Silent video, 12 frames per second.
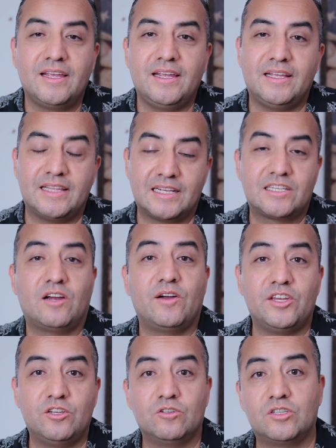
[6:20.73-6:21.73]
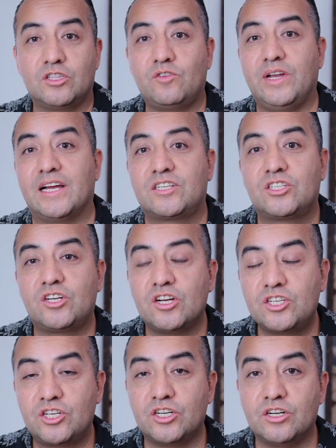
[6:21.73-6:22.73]
And that's how I use the 3 acts
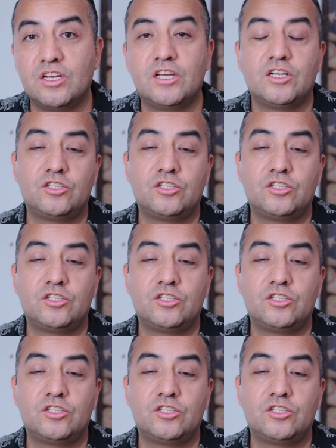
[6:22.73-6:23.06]
structure